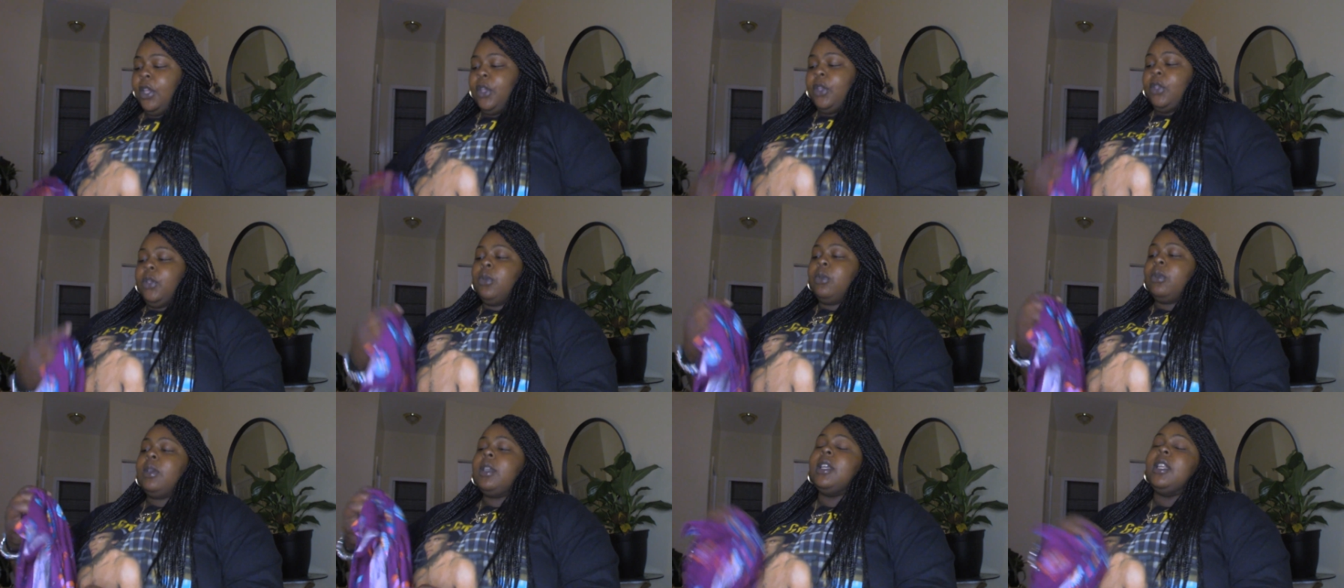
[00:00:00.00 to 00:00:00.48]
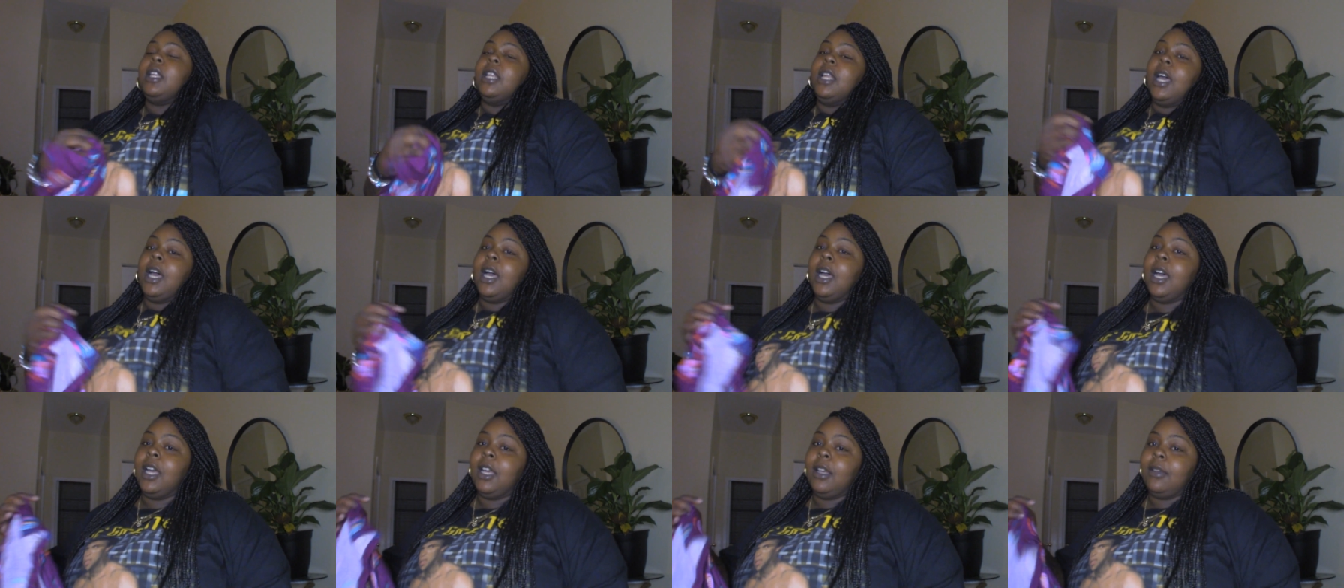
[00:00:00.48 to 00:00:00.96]
you
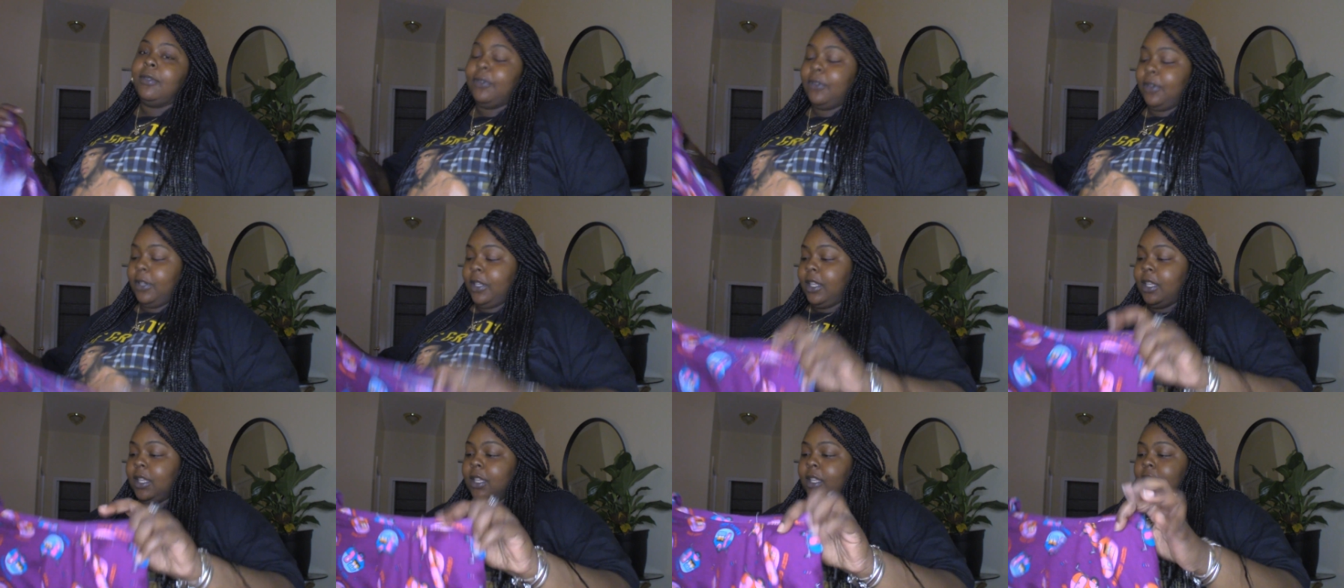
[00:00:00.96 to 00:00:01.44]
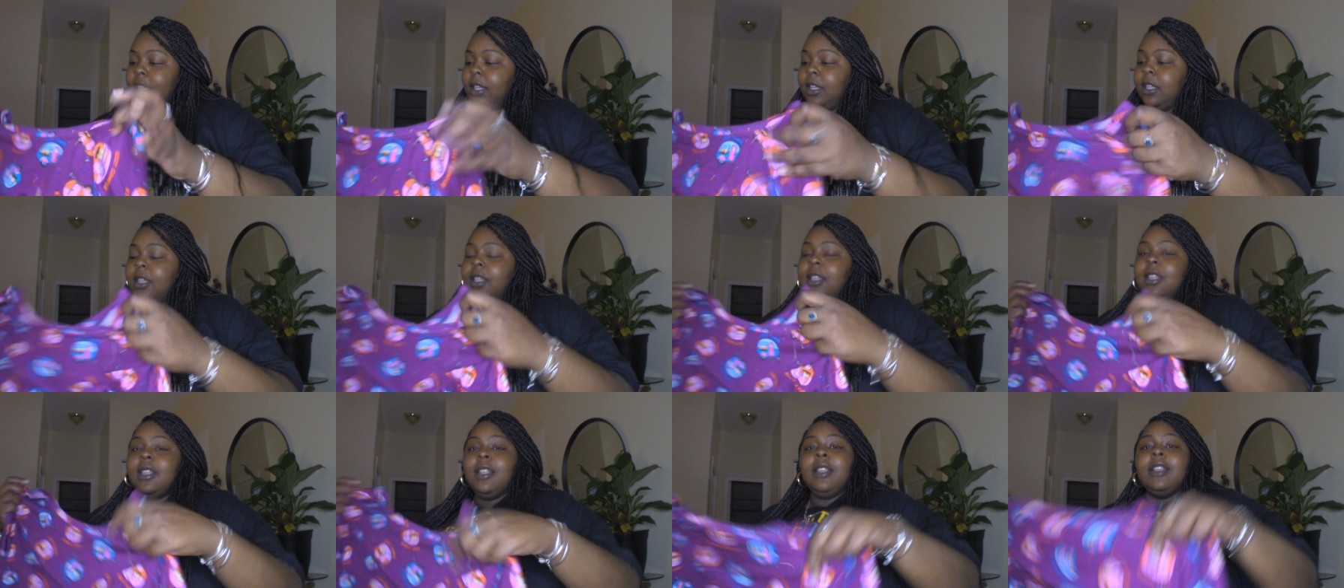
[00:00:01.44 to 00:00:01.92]
cannot forget
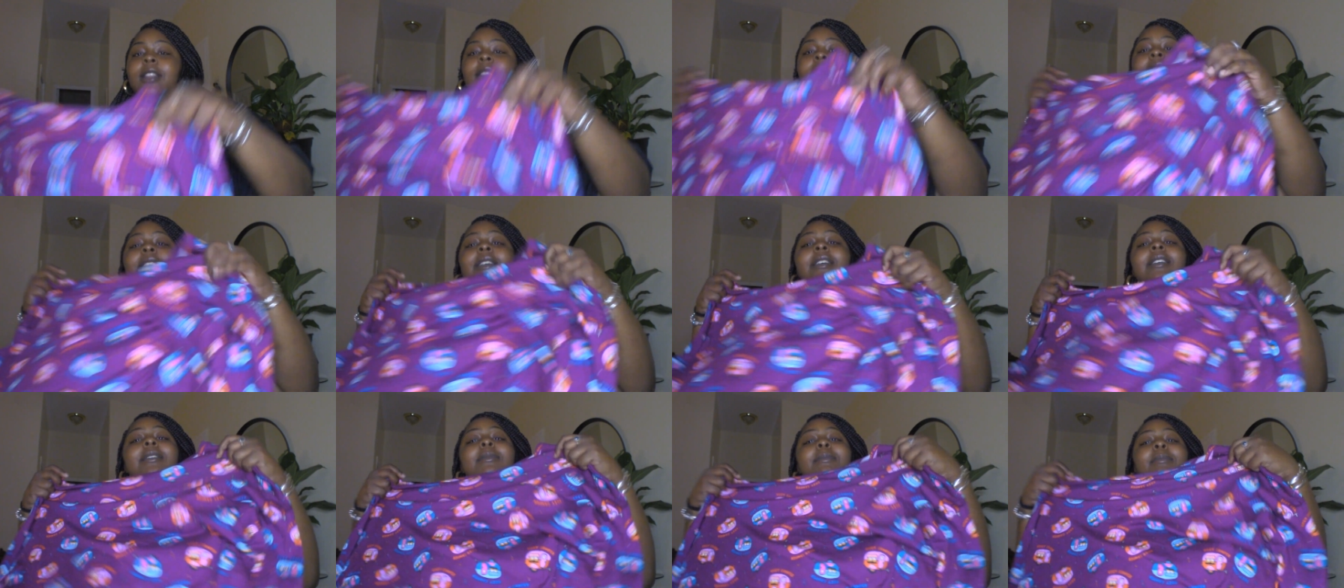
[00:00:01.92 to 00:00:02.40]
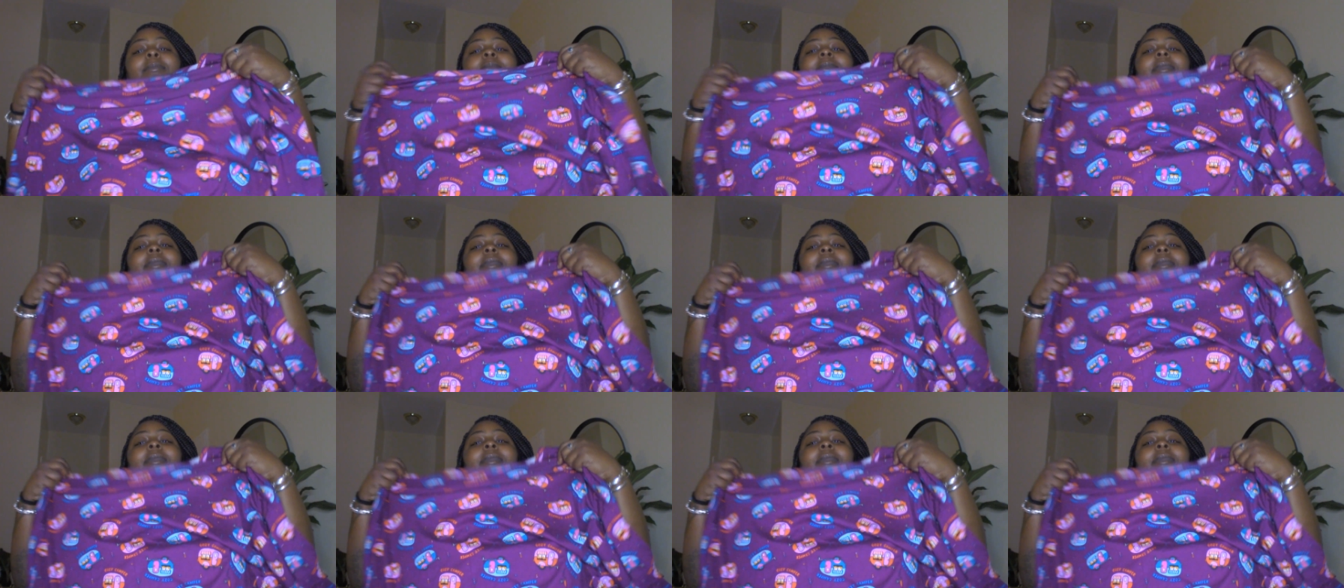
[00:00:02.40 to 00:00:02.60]
the